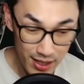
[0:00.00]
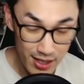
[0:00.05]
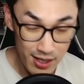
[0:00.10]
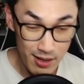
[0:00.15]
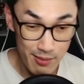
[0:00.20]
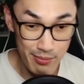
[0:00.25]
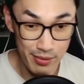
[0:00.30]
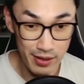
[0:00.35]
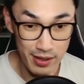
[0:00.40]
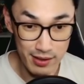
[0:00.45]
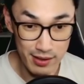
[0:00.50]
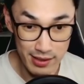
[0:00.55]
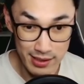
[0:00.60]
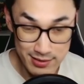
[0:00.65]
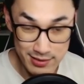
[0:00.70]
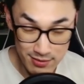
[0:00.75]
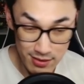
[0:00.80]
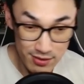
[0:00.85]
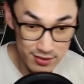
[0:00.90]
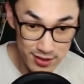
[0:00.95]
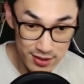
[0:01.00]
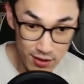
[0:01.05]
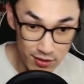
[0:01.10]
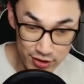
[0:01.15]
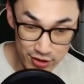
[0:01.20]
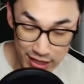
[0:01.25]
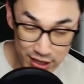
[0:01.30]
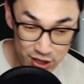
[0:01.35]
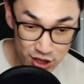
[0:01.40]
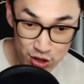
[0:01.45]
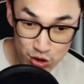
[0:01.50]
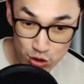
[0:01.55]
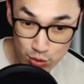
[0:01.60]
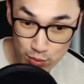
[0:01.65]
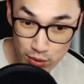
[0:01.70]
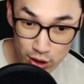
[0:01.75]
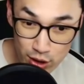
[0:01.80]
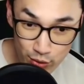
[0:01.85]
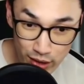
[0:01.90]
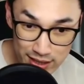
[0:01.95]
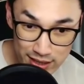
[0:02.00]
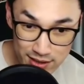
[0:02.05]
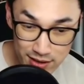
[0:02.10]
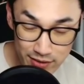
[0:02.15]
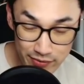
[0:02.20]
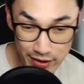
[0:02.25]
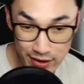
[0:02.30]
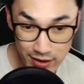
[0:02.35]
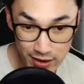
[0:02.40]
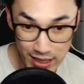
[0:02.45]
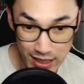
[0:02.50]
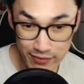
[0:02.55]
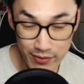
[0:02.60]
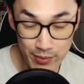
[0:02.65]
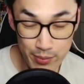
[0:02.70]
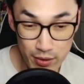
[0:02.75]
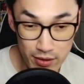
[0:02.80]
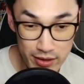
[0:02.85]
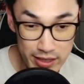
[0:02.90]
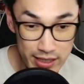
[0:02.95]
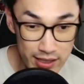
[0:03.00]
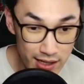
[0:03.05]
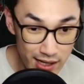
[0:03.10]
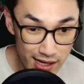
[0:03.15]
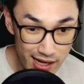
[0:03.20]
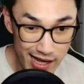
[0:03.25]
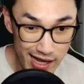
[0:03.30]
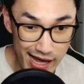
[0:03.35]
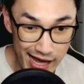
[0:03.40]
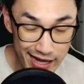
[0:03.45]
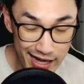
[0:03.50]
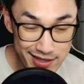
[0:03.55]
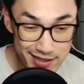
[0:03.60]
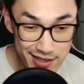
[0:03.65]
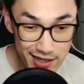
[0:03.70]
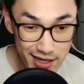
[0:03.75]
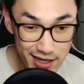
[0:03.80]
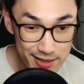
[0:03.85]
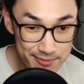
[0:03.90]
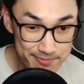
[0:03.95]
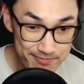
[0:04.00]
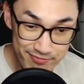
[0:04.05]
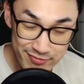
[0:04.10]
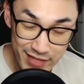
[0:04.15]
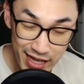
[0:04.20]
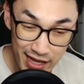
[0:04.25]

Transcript: but it turns out that she's super aggressive and kind of a bully, and yeah,